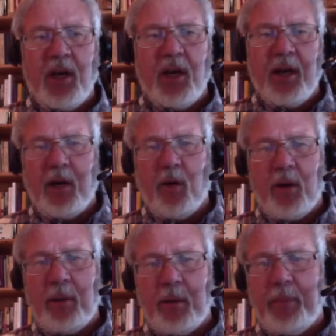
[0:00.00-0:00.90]
uh,
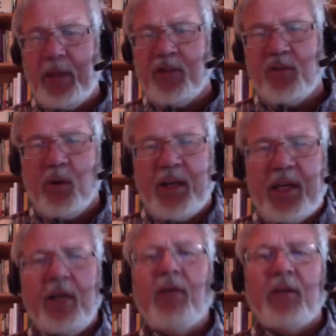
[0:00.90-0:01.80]
Guatemala peasants, were
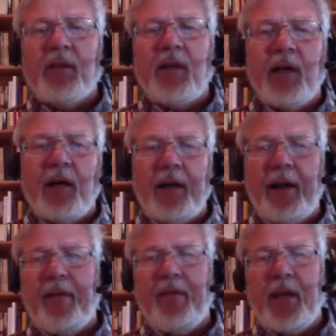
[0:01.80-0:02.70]
killed uh,
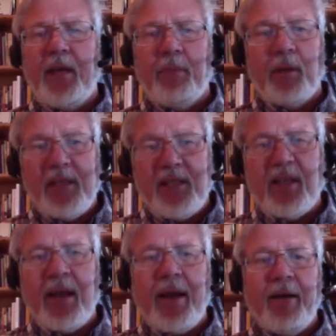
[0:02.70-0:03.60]
in the police
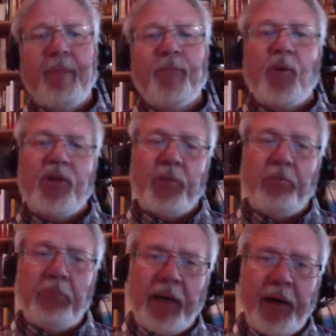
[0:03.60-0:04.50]
state, which
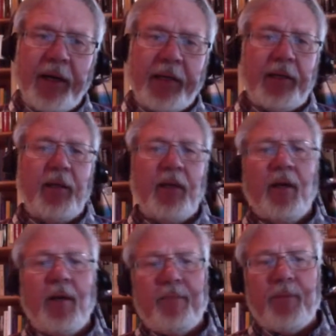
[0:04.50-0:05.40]
American
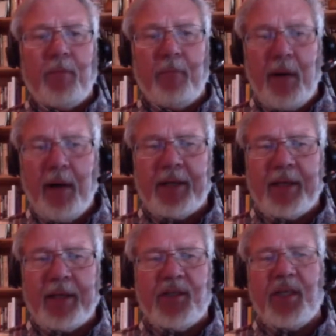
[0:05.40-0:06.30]
America
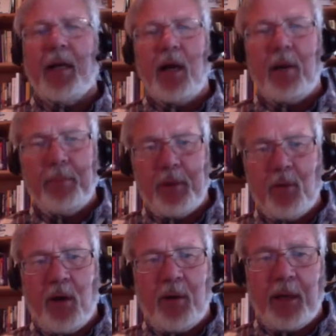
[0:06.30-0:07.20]
set up in
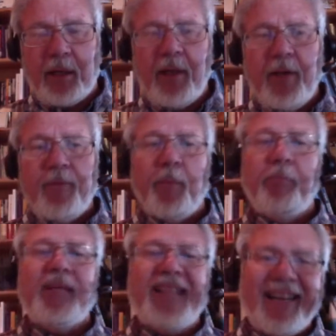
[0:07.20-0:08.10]
Guatemala to
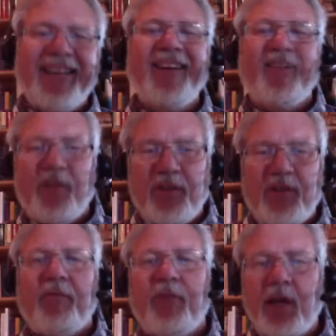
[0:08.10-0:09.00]
protect the interests
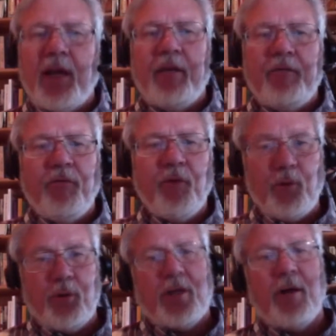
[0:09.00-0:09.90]
of United Fruit
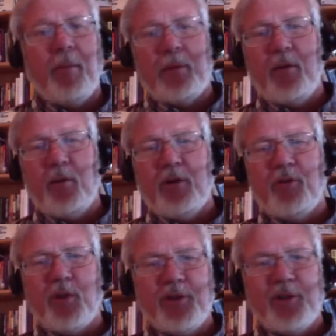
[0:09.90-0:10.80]
Company, which
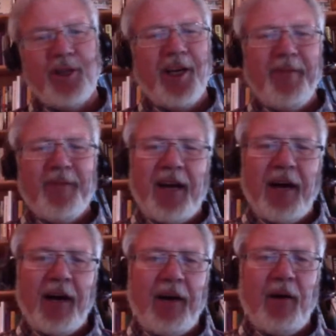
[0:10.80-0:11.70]
was
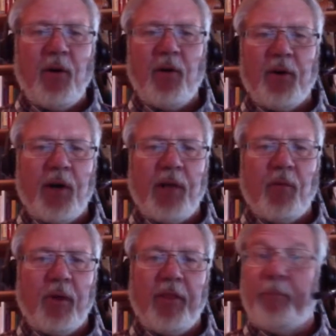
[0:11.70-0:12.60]
uh, kind of
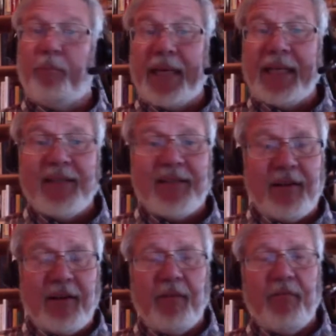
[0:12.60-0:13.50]
one of the biggest
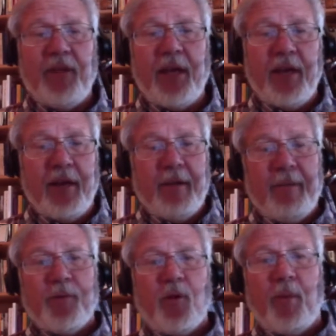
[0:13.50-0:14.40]
of the
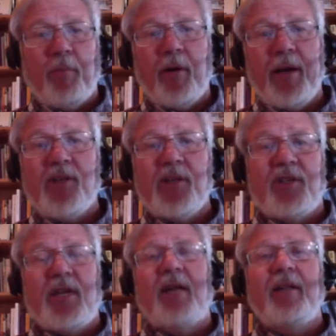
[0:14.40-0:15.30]
corporations
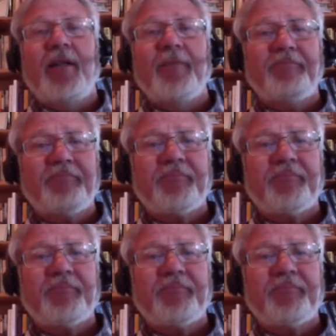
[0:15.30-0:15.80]
down there,